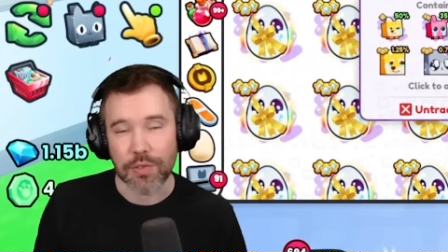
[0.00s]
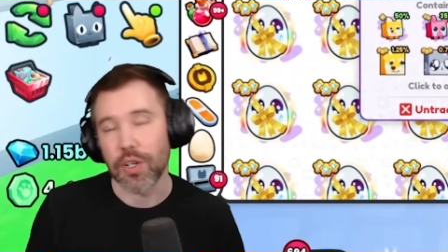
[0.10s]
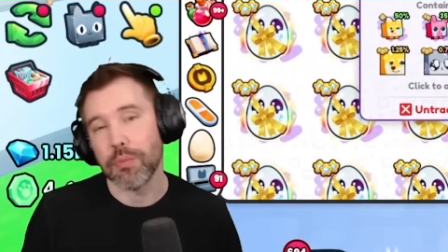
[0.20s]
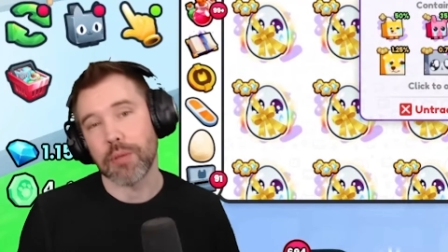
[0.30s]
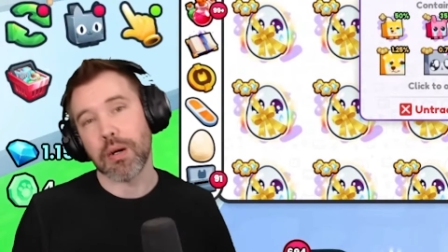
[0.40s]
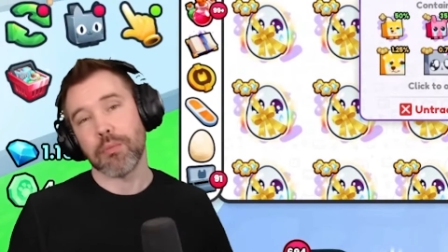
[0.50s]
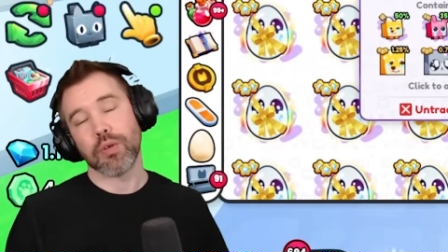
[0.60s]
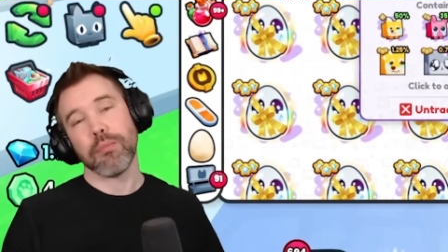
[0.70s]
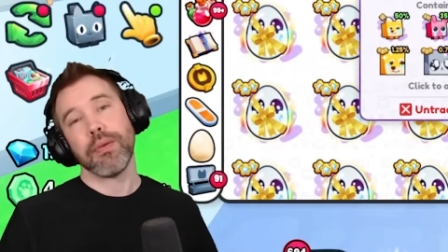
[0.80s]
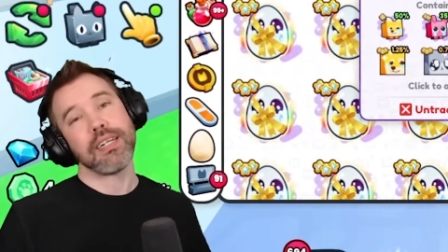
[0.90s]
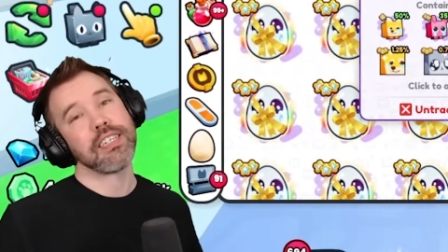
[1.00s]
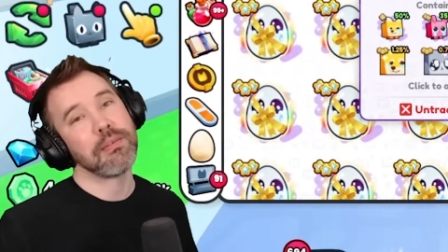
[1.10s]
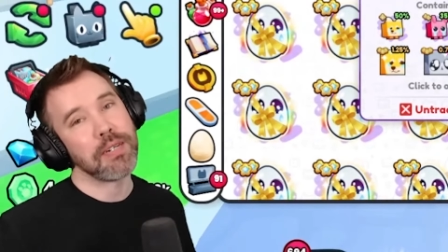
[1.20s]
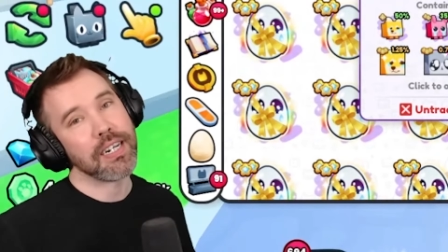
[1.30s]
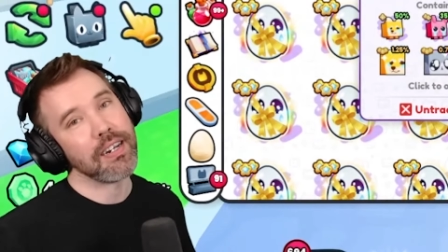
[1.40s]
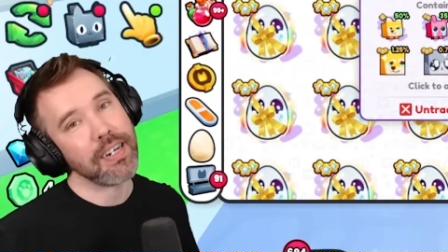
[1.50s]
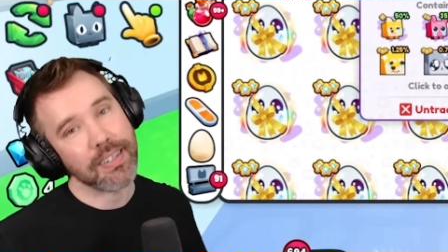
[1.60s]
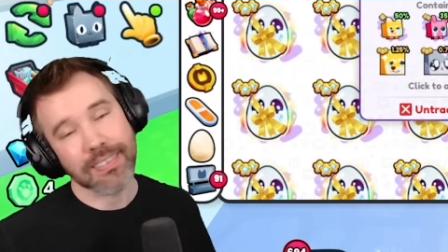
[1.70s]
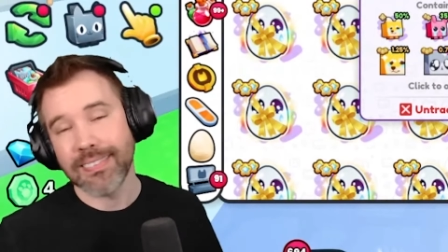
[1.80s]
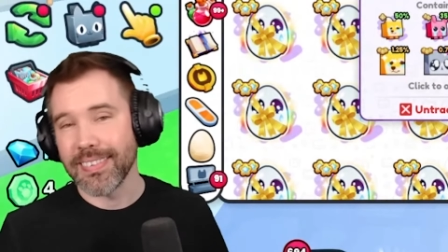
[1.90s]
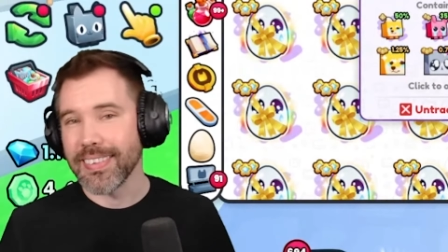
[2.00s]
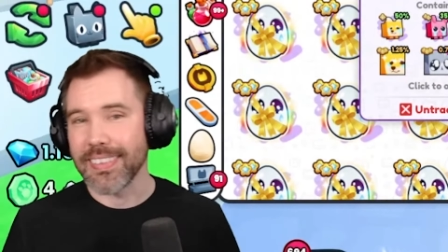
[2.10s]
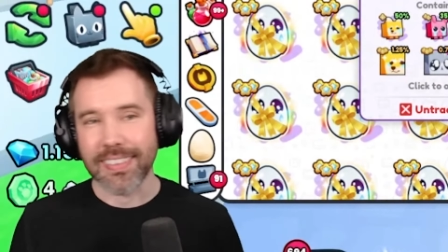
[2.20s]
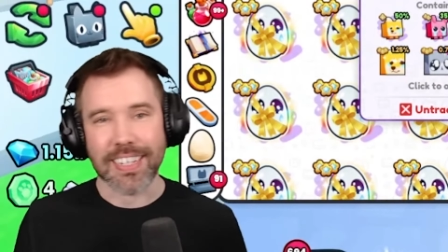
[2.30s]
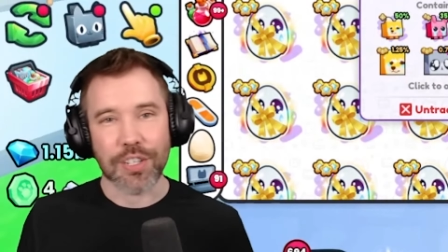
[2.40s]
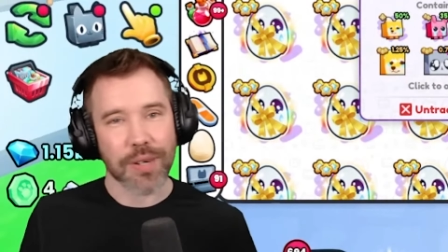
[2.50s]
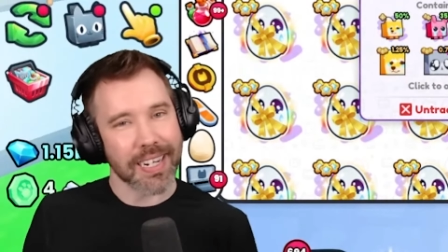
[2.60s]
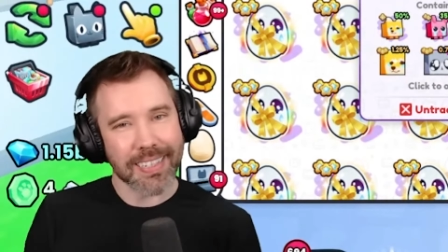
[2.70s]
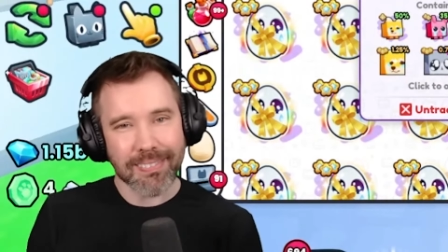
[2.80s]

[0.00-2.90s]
gonna open them up. We're in Pet Sim ninety-nine. You guys ready?